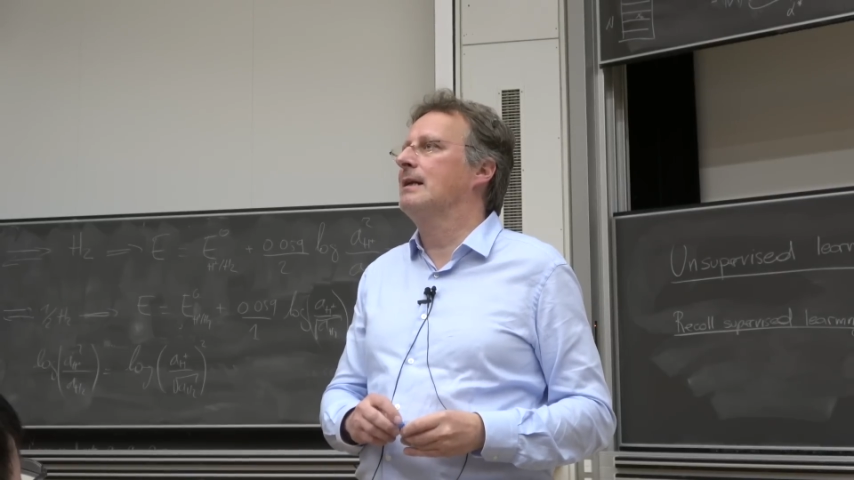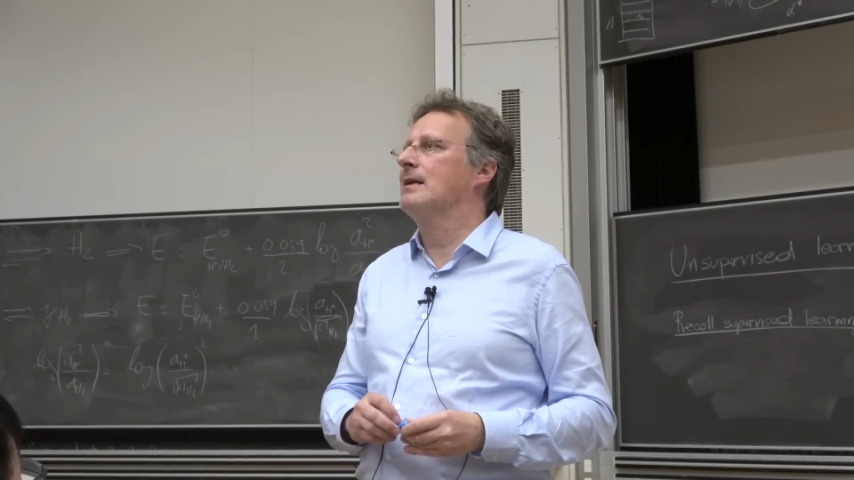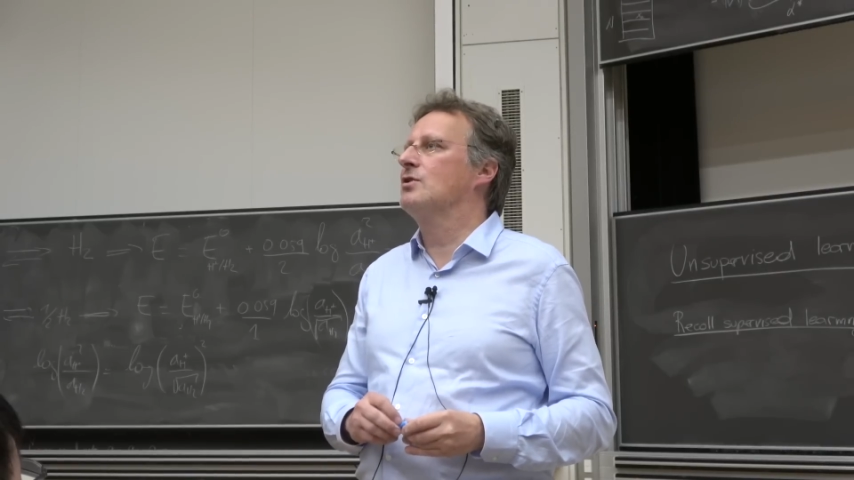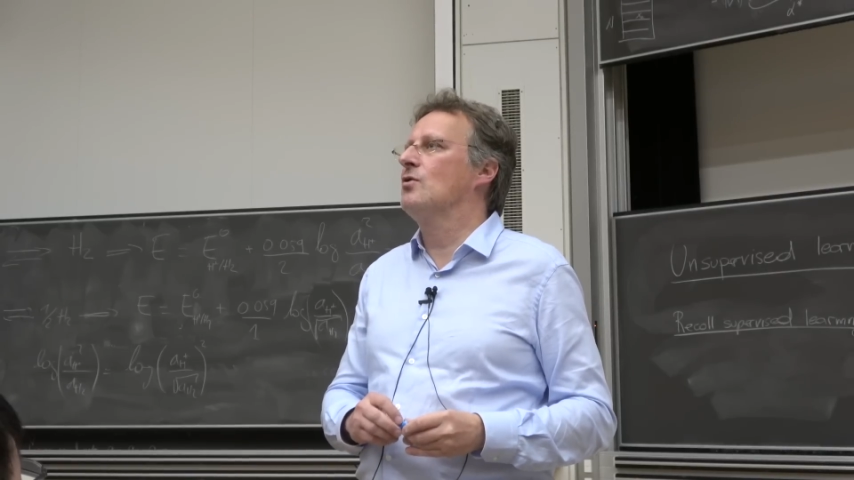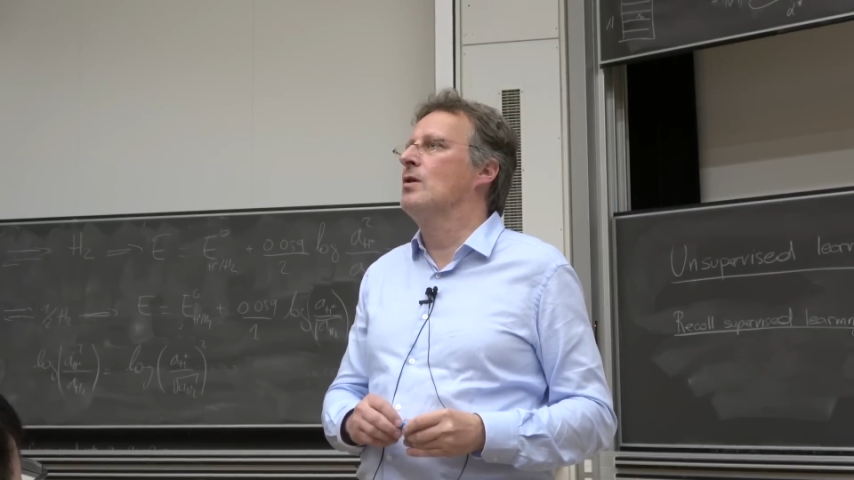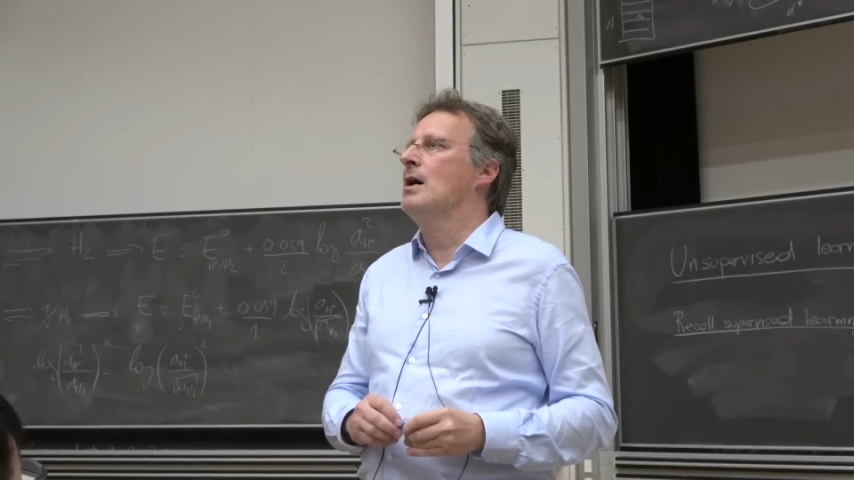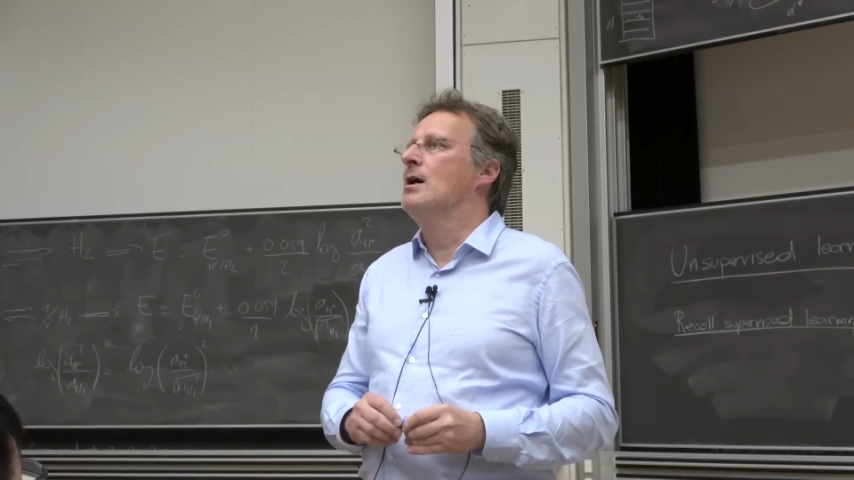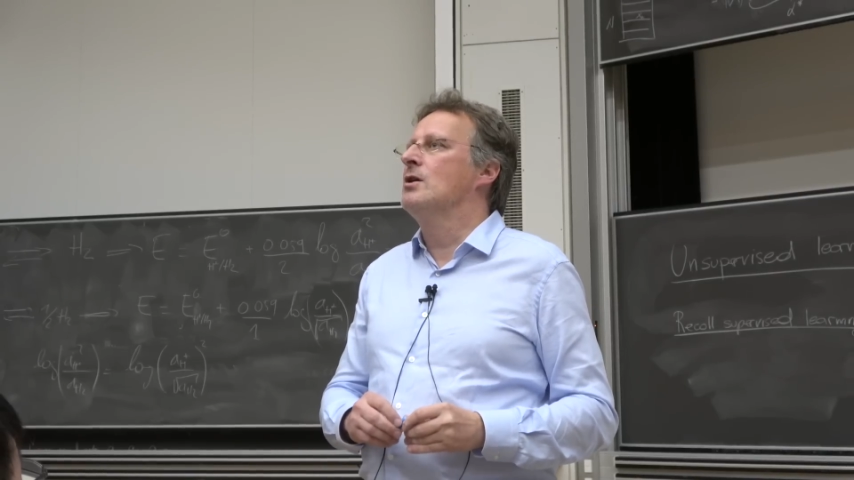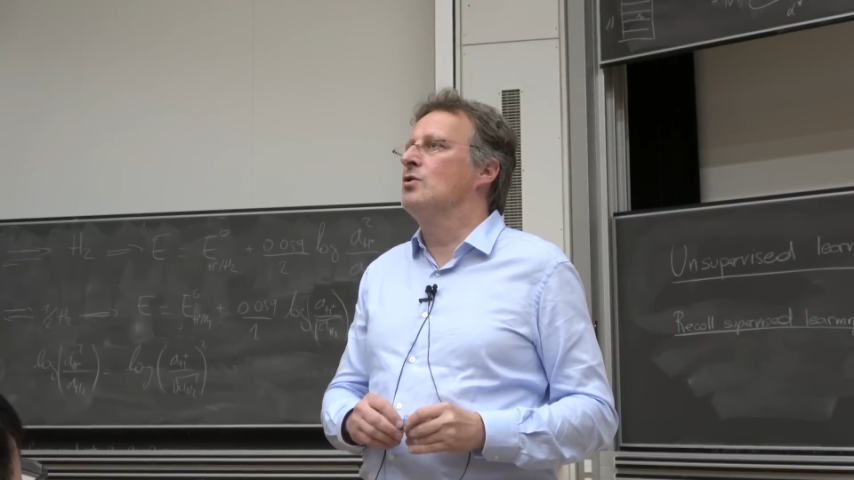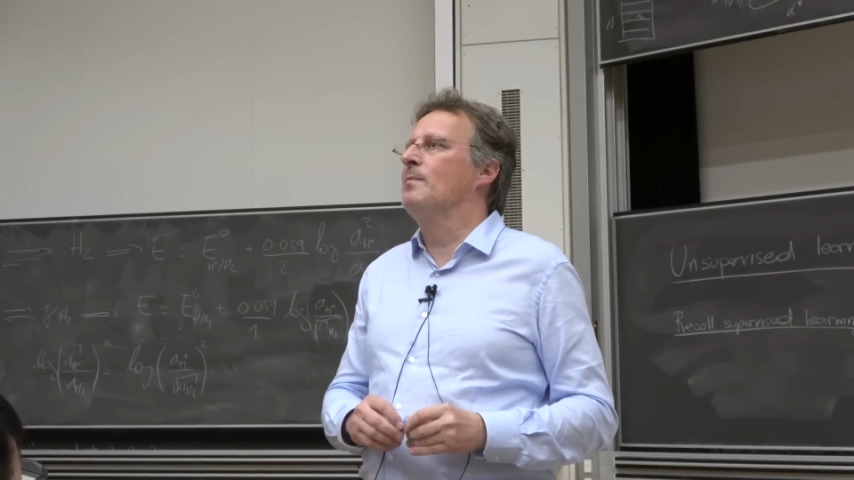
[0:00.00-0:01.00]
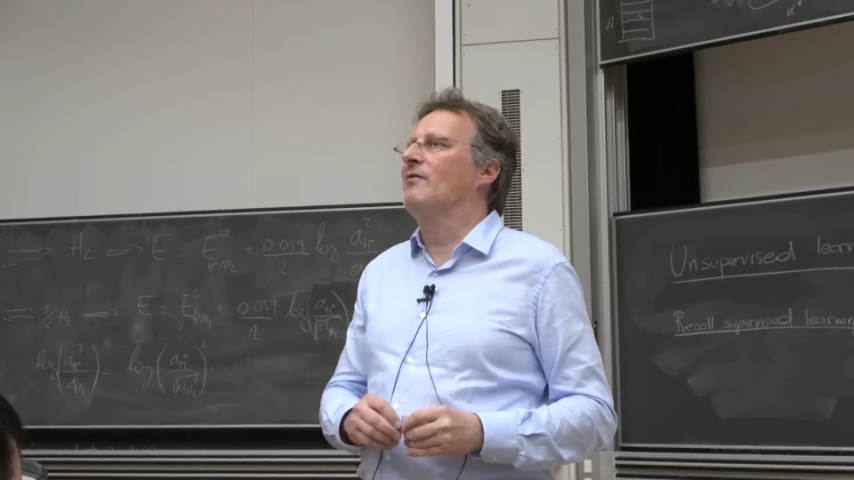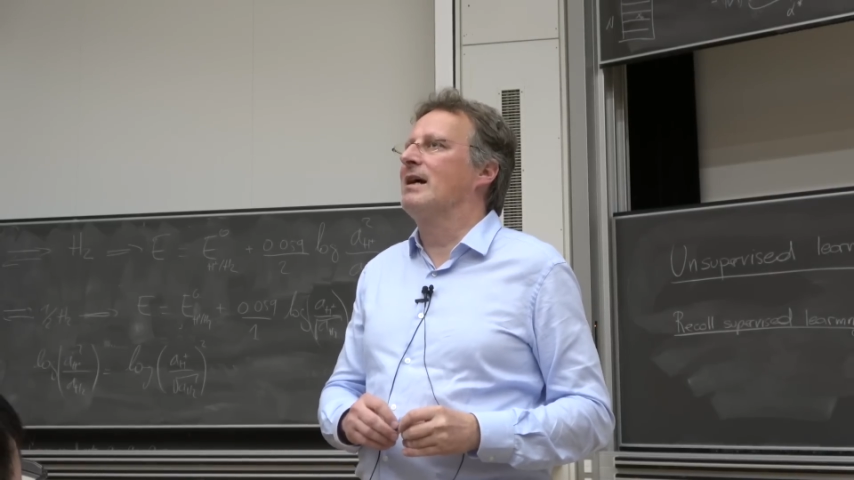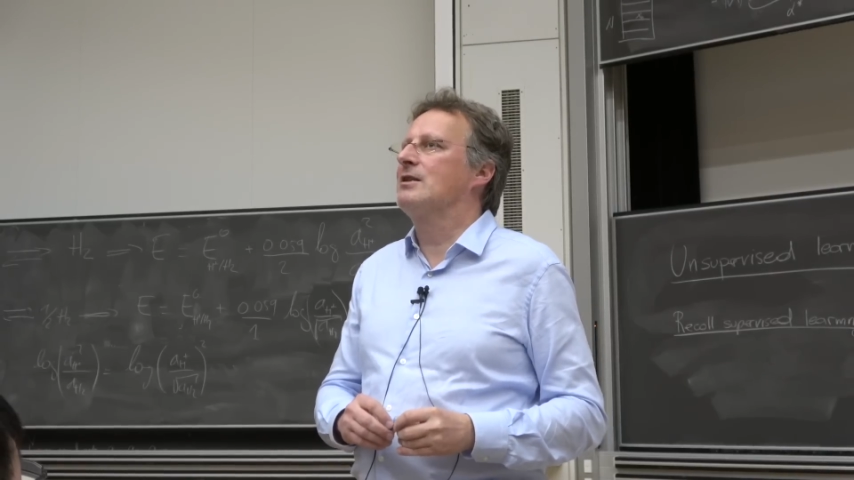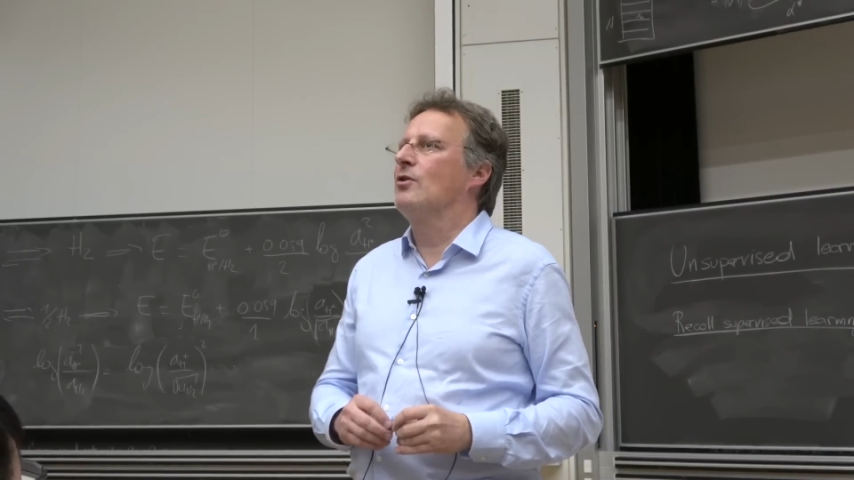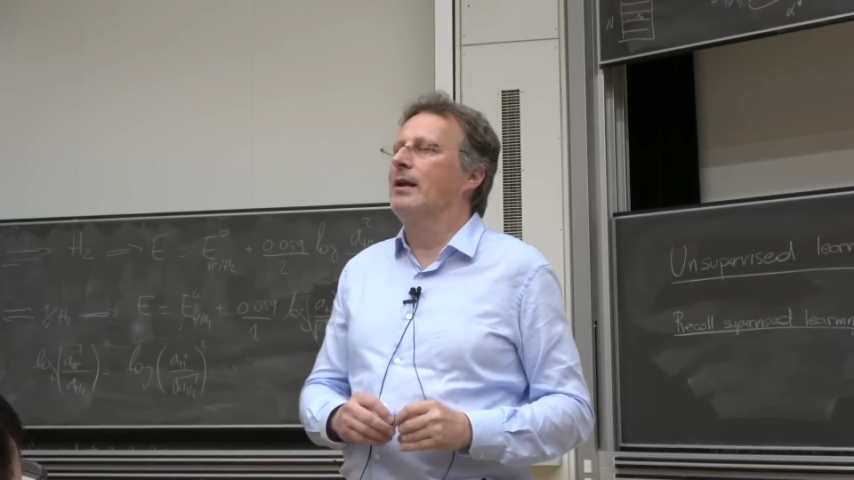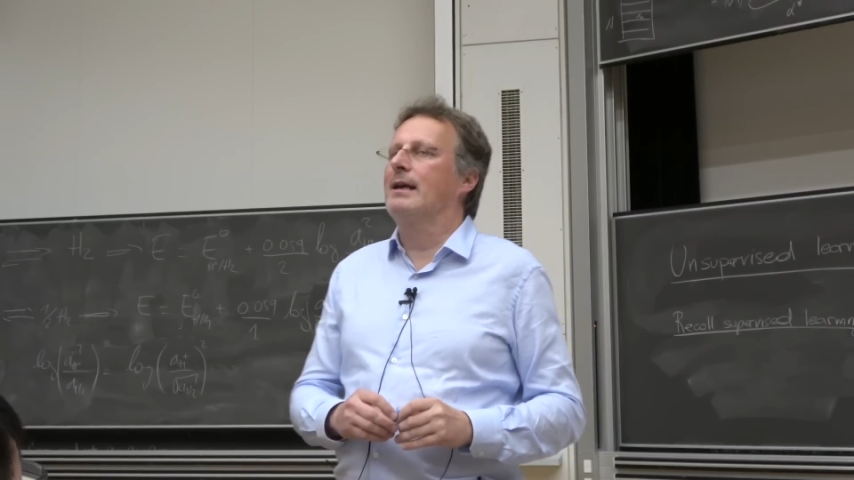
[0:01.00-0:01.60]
And so unsupervised